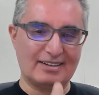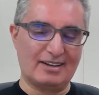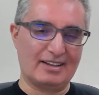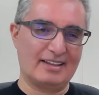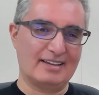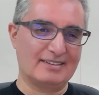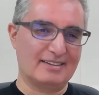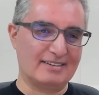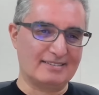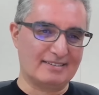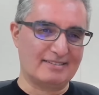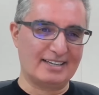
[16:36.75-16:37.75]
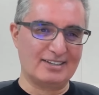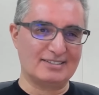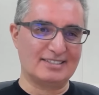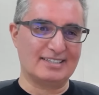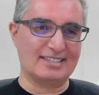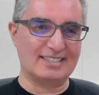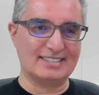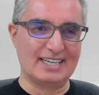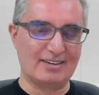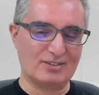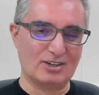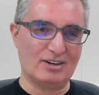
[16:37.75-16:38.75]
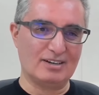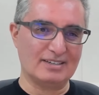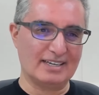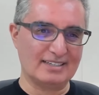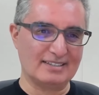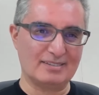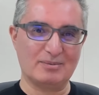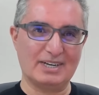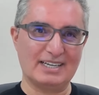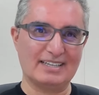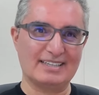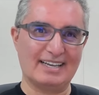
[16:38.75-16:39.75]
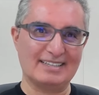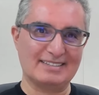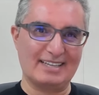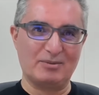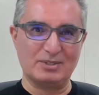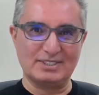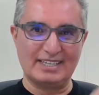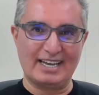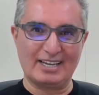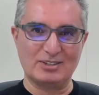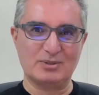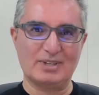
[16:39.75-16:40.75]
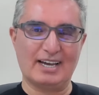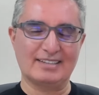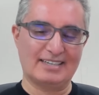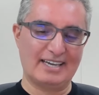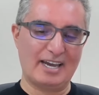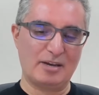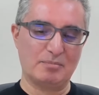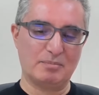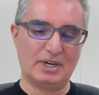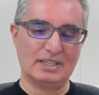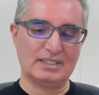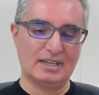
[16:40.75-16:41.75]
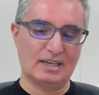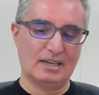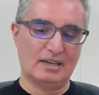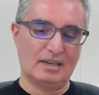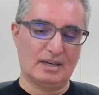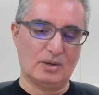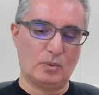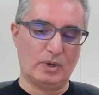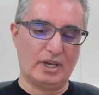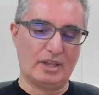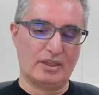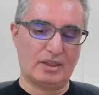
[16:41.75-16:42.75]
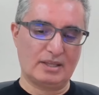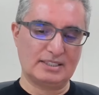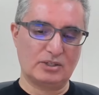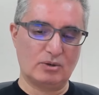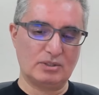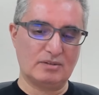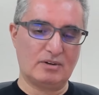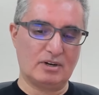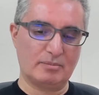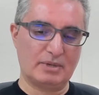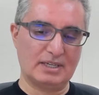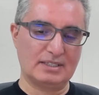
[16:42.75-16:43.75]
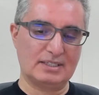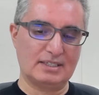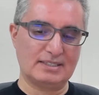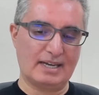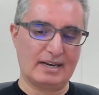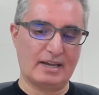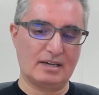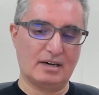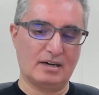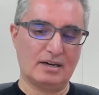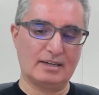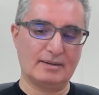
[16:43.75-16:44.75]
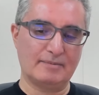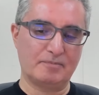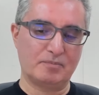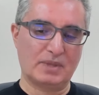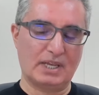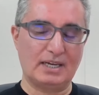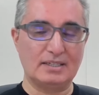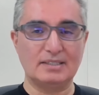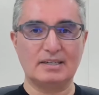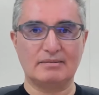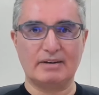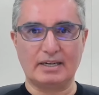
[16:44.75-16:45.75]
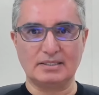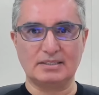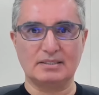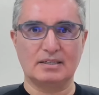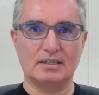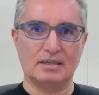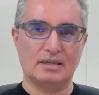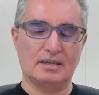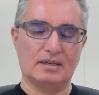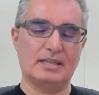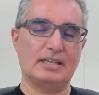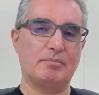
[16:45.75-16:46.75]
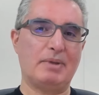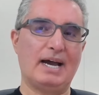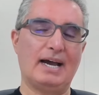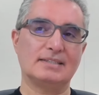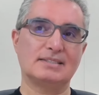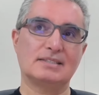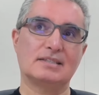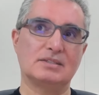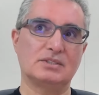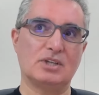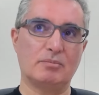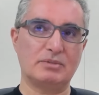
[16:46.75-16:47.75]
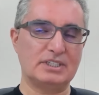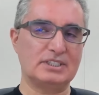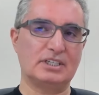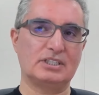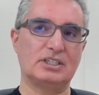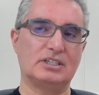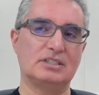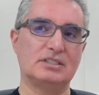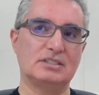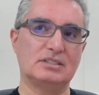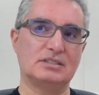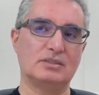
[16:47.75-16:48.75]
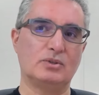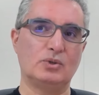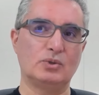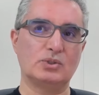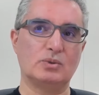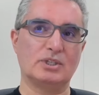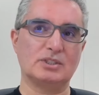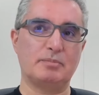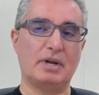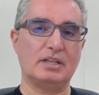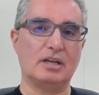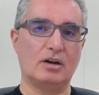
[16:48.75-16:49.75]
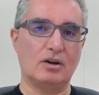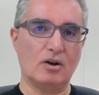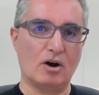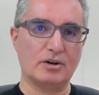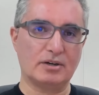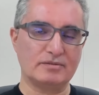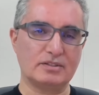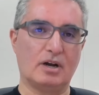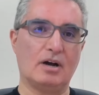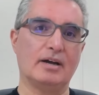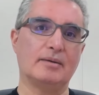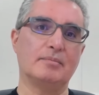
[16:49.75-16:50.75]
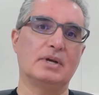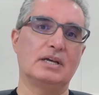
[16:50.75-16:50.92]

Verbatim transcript: I think the radar detectors have gone, and I'm glad that that was the end to that game. But with security vulnerabilities and A I, it is a race. In the past, some researchers used to spend a lot of time